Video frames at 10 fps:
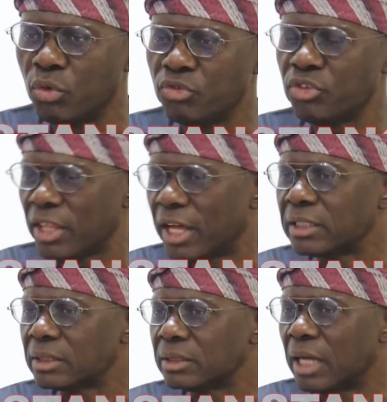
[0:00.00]
say
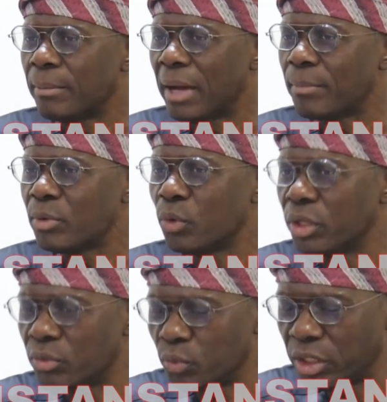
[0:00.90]
that I'm happy
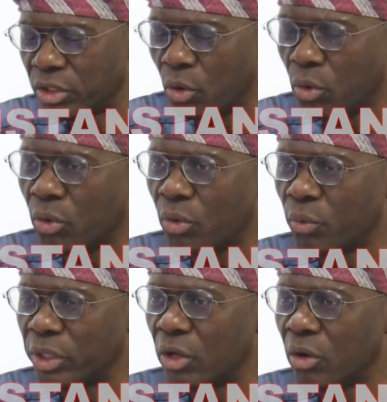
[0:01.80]
with
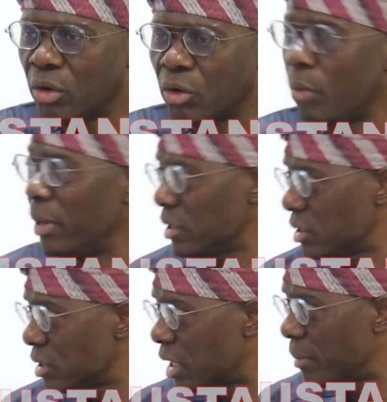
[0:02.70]
your
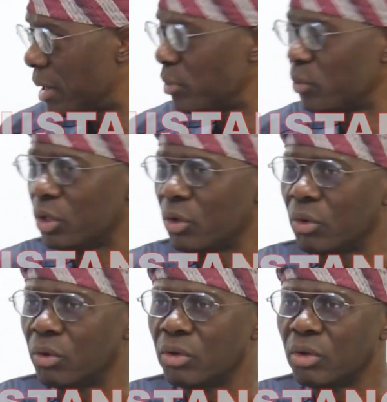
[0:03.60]
comments. I'm happy with
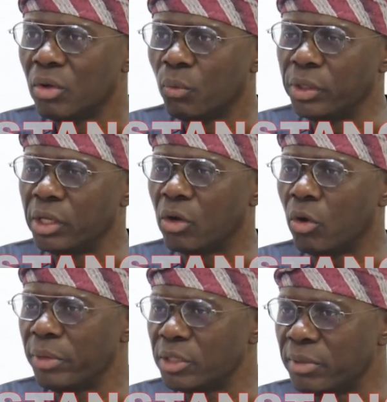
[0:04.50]
your
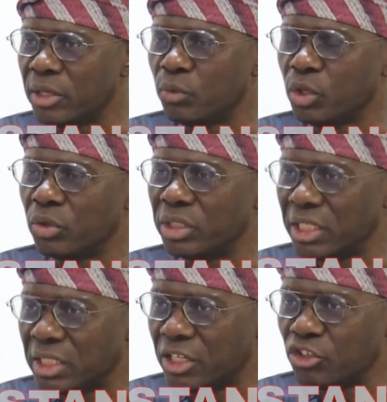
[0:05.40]
commitment, with your
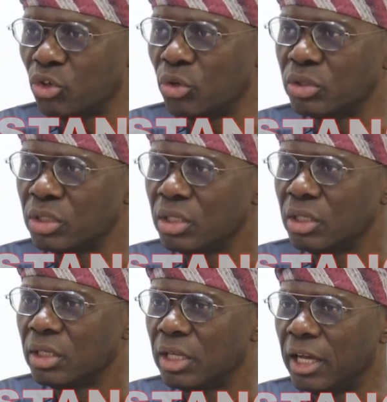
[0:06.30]
dedication,
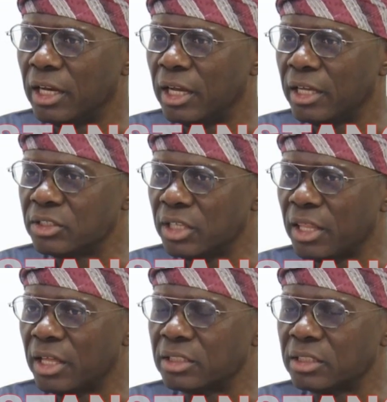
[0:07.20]
and I say
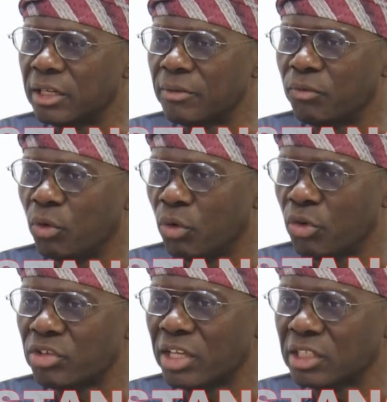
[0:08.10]
that for
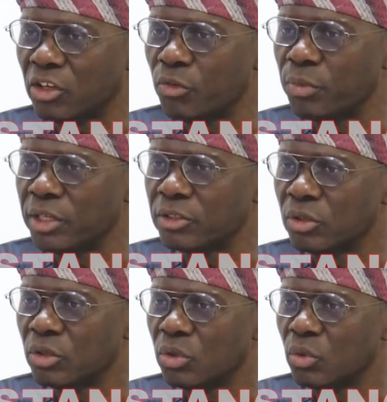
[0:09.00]
us as a government,
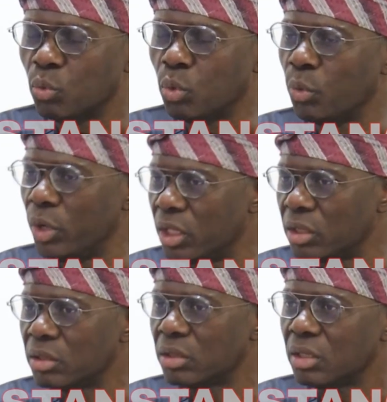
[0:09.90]
we
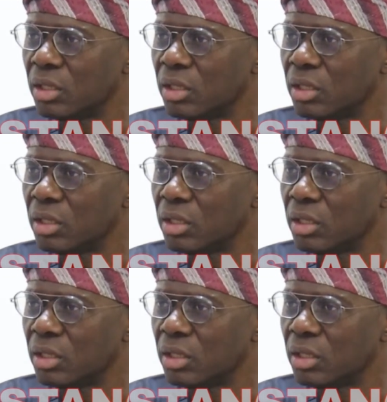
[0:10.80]
will